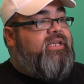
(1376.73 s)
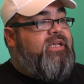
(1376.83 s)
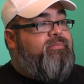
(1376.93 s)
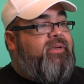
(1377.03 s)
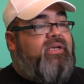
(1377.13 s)

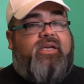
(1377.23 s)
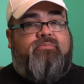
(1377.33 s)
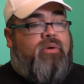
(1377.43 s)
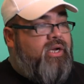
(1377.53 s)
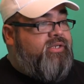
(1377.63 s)
keeping
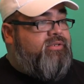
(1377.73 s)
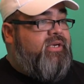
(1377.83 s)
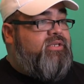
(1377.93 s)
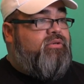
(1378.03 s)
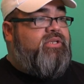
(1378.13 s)
and
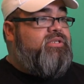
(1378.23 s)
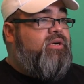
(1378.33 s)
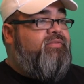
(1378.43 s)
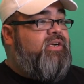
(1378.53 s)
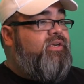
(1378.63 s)
monitoring. So these
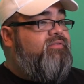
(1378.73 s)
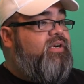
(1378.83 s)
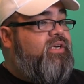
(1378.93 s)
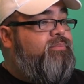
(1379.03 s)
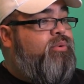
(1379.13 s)
are very,
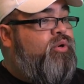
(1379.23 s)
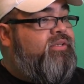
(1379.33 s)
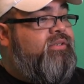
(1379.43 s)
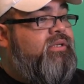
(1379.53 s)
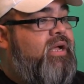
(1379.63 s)
very
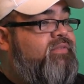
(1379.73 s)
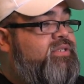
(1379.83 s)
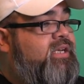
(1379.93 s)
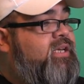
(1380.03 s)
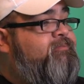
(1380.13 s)
important,
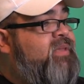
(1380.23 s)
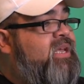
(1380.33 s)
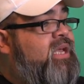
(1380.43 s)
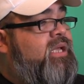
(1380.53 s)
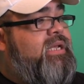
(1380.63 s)
obviously.
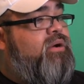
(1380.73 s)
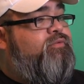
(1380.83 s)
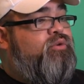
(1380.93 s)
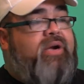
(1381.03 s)
Now, for